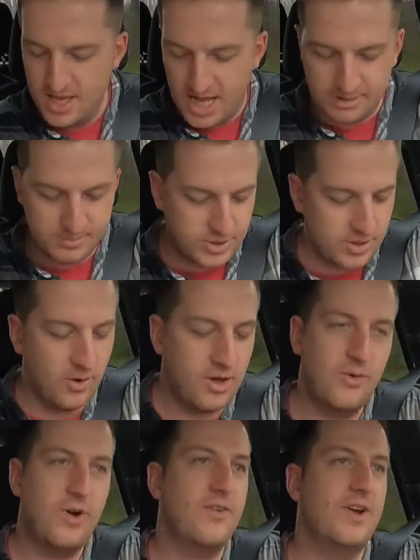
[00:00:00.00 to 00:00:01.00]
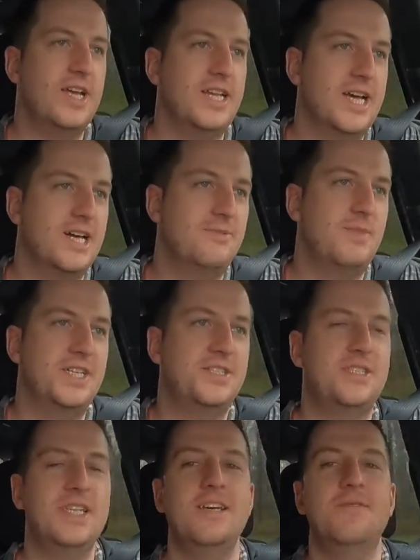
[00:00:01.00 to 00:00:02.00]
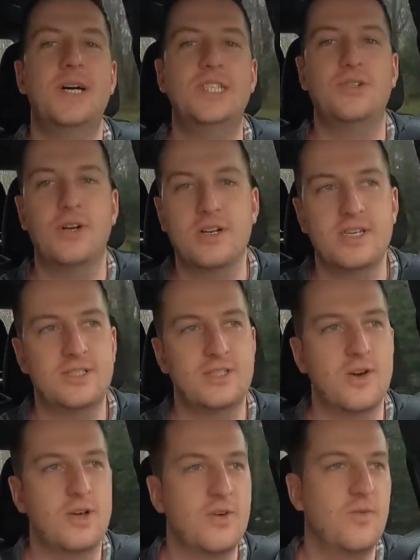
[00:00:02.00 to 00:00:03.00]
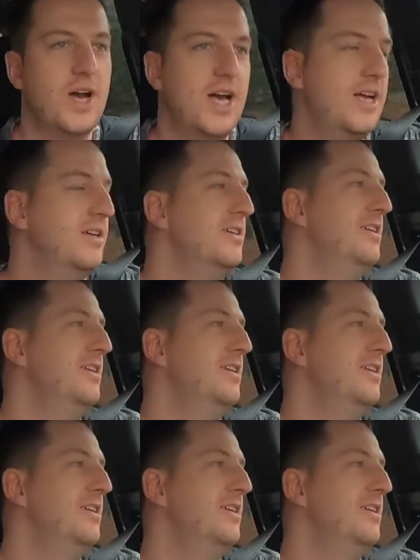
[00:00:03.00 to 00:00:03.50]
I'm soaking wet right now. My seat of my truck is soaking wet.